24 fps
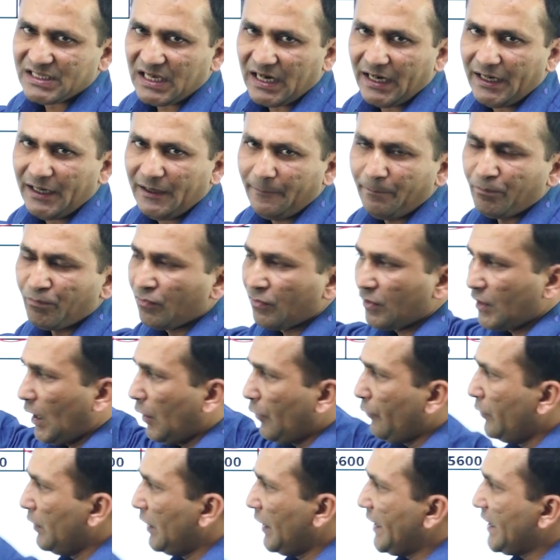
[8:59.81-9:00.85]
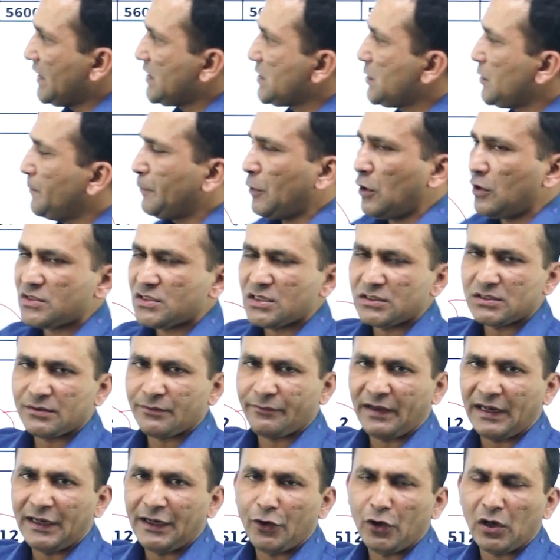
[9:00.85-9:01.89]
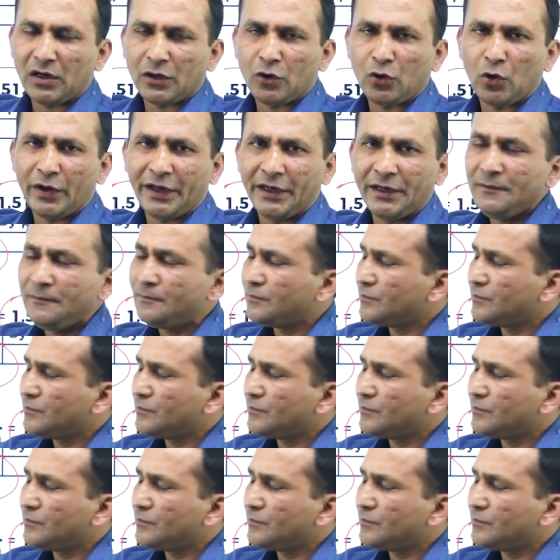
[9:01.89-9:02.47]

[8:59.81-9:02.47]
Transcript: side now next process when you are going